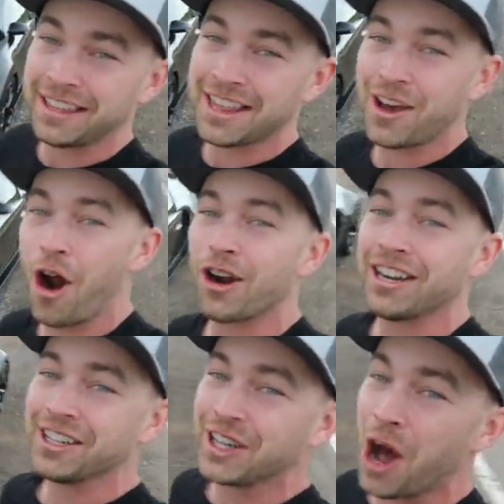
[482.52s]
at this car
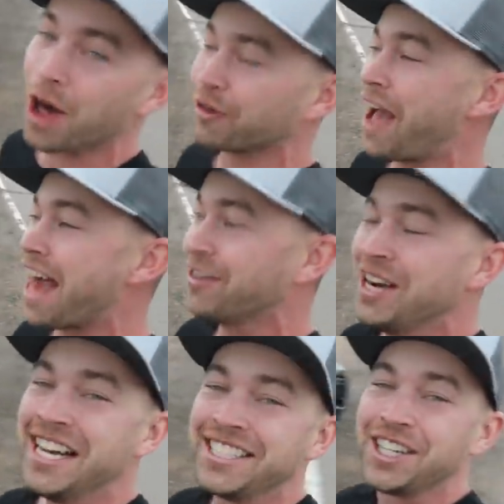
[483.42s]
here in Colorado,
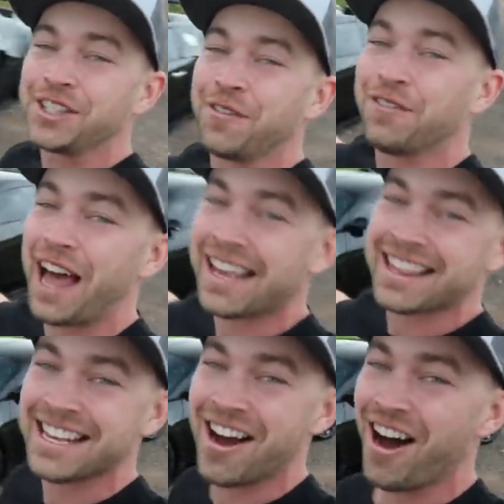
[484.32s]
just flexing